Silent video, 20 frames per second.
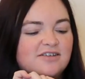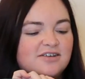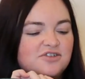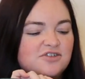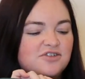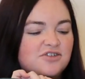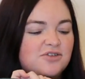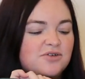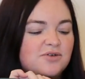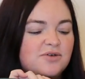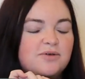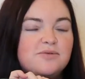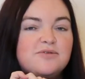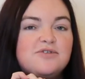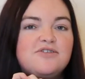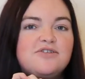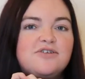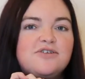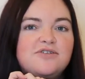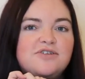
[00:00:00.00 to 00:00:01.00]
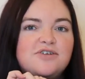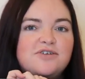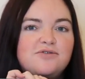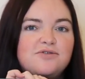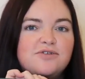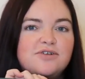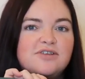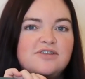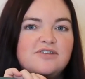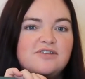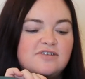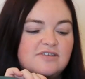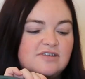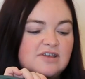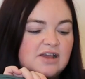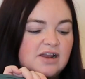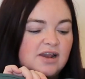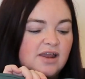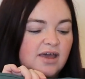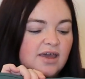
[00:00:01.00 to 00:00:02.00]
I just thought it was so different to
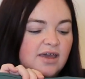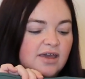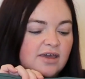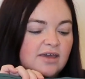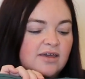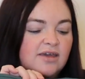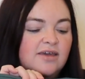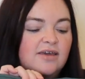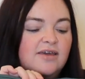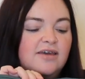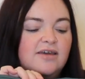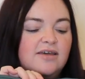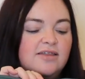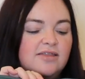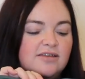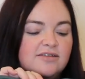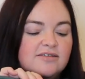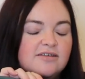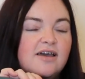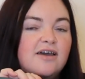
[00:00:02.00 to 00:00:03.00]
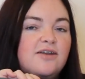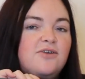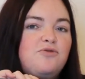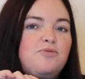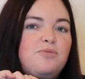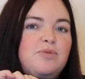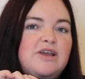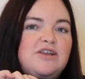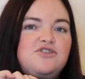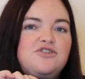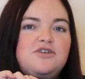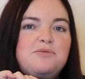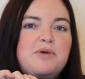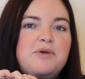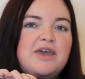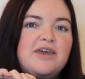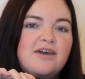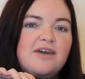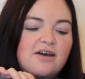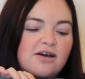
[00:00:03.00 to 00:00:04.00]
see like this kind of peachy
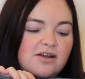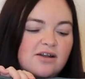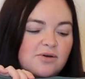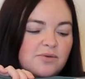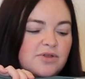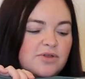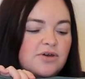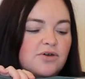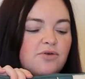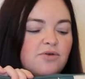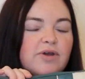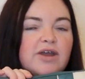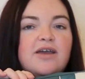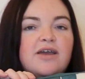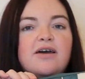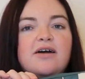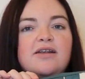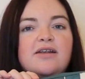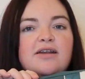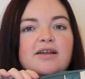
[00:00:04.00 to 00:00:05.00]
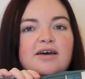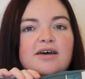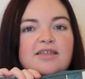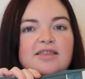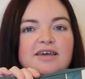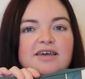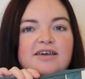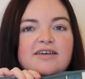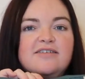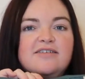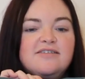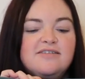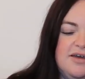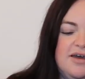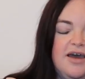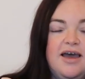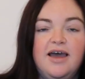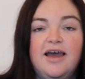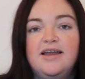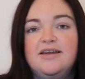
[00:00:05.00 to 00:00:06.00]
pink colour with a green colour like this,
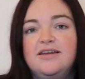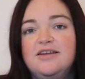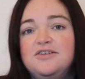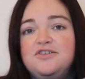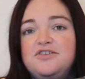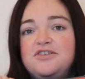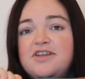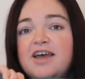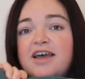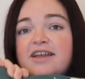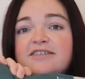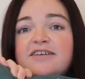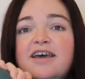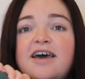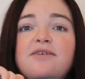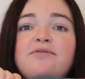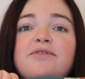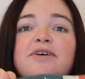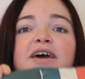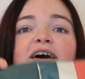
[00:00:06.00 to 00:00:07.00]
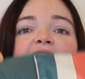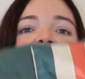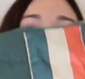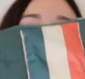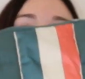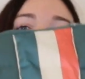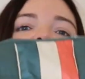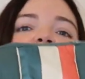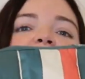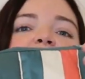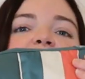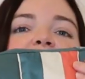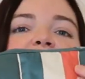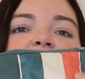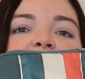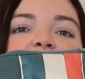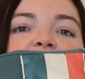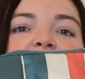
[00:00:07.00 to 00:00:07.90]
and I just had to have it. I actually really